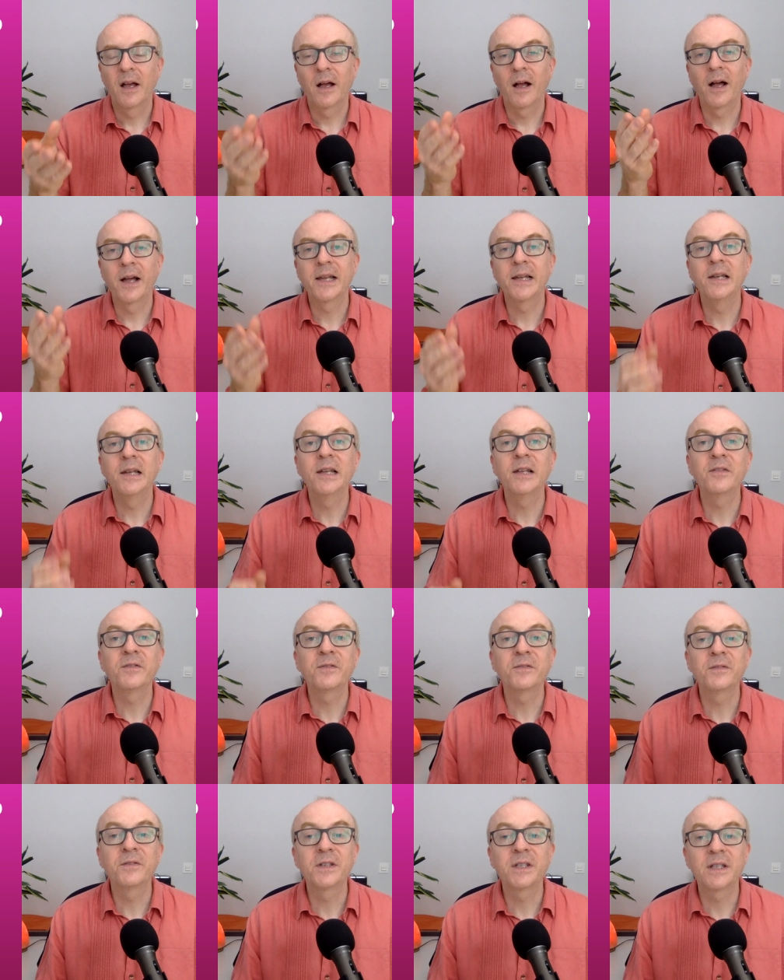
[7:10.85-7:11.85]
I
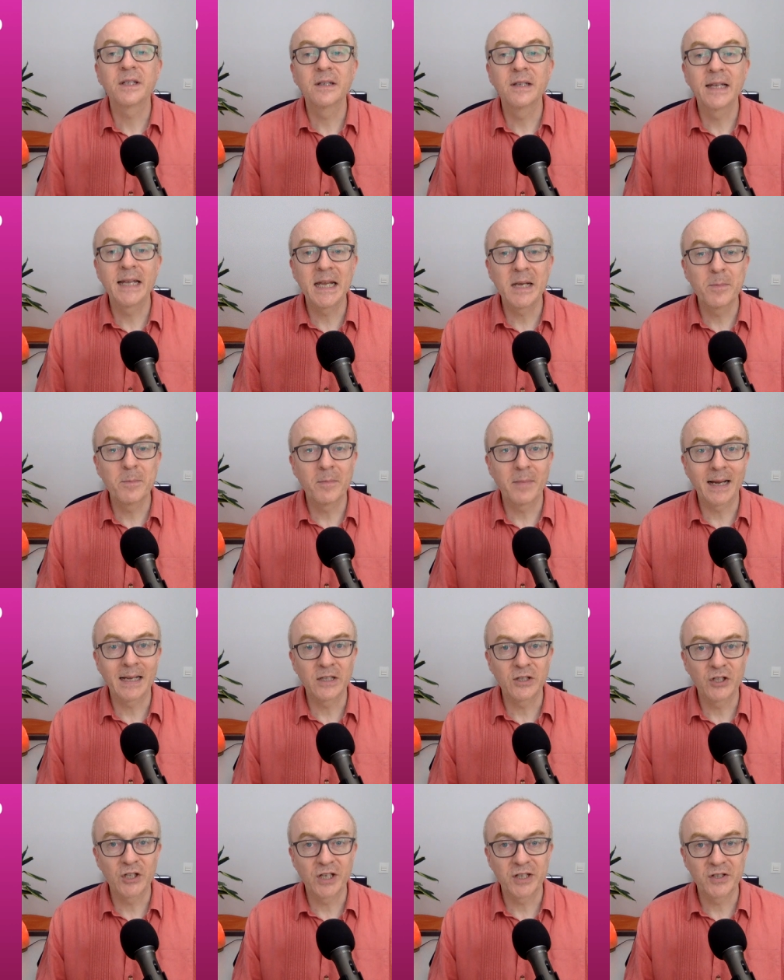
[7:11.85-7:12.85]
lived in
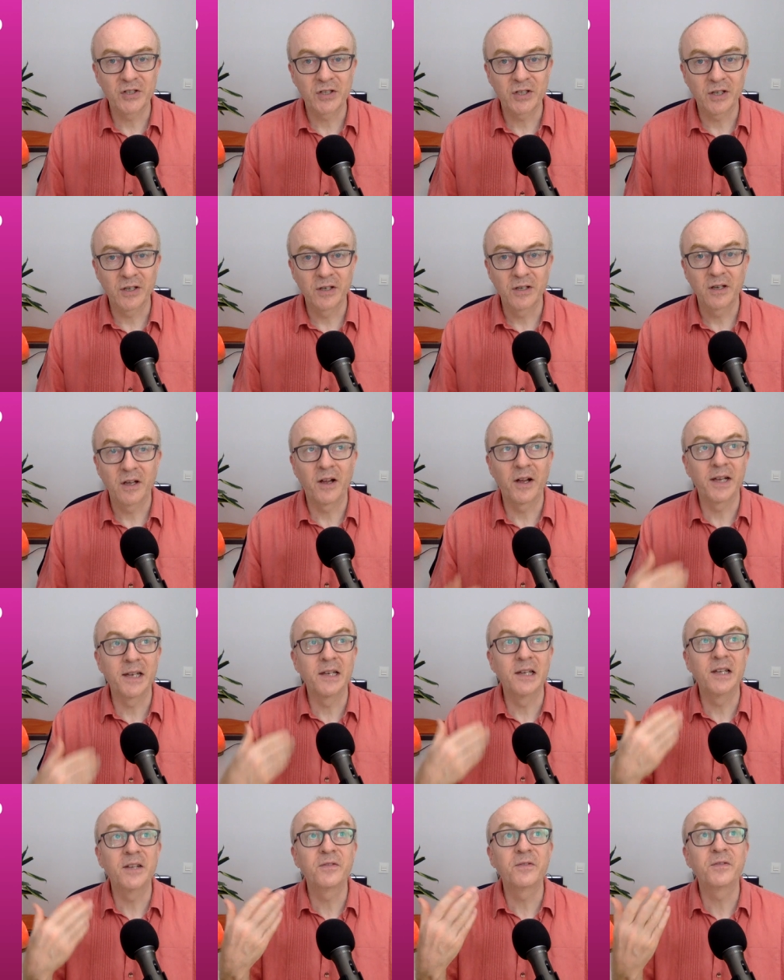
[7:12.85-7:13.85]
Manchester. I
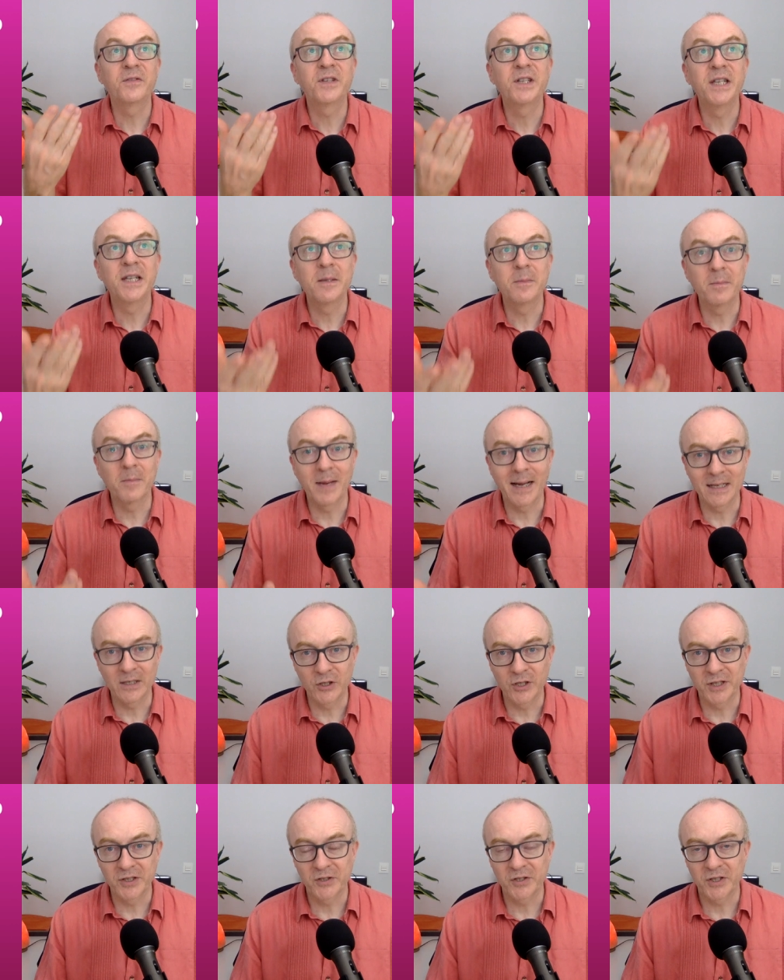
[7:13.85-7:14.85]
lived in
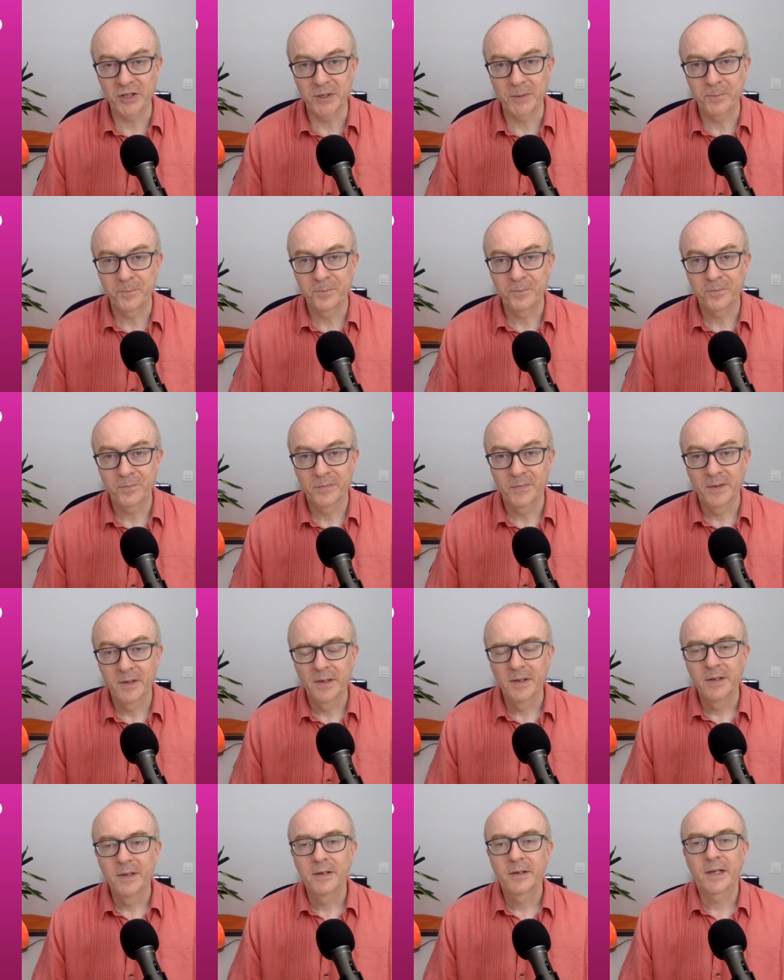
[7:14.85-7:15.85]
Manchester.
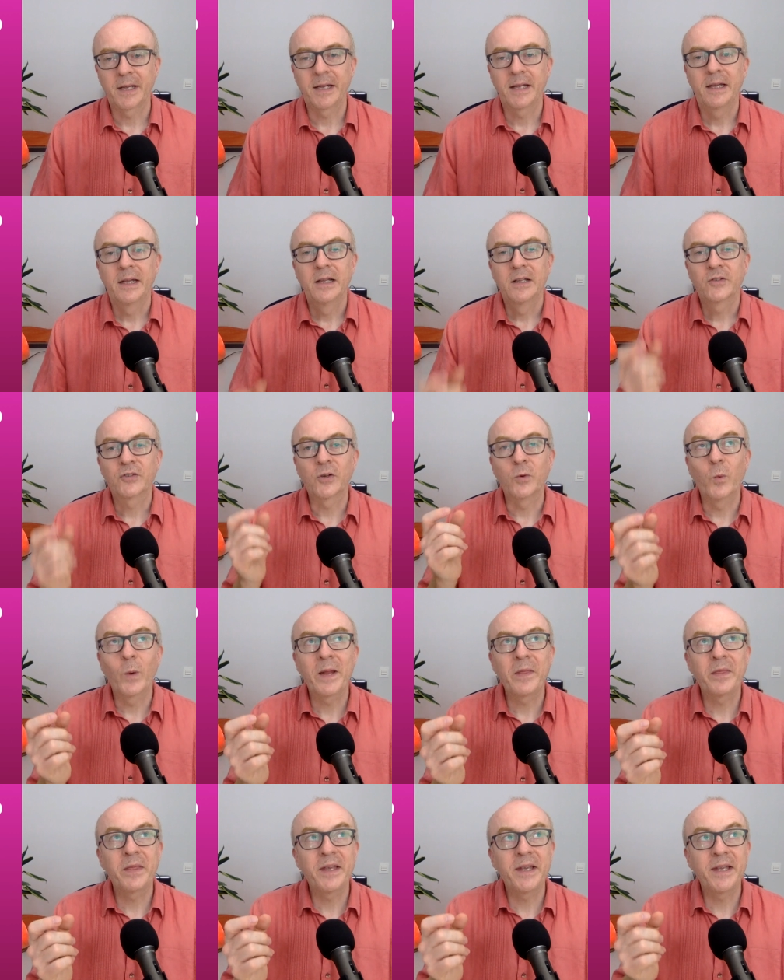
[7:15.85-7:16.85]
Okay, so
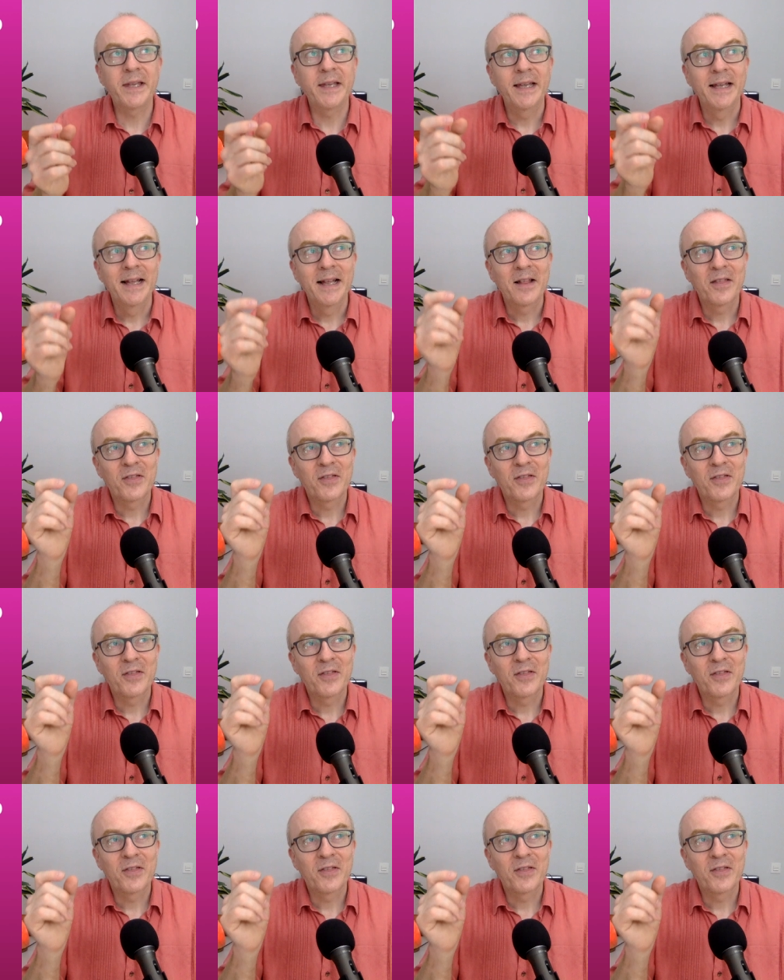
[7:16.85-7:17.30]
when the